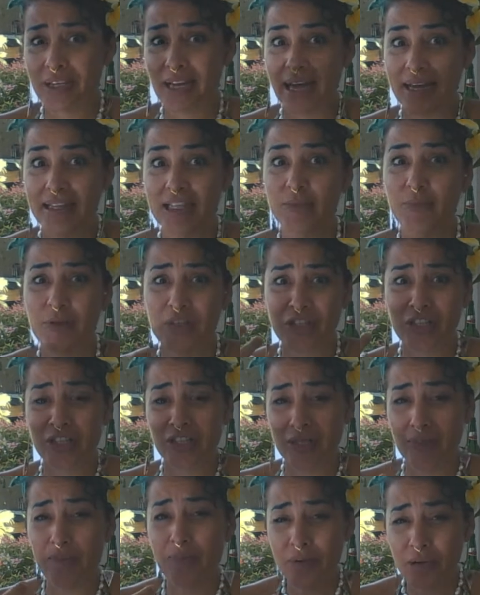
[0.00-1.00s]
like this person
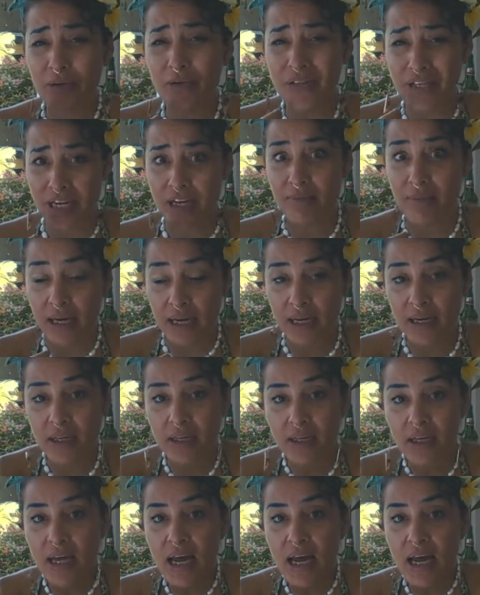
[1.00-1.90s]
is abusing me.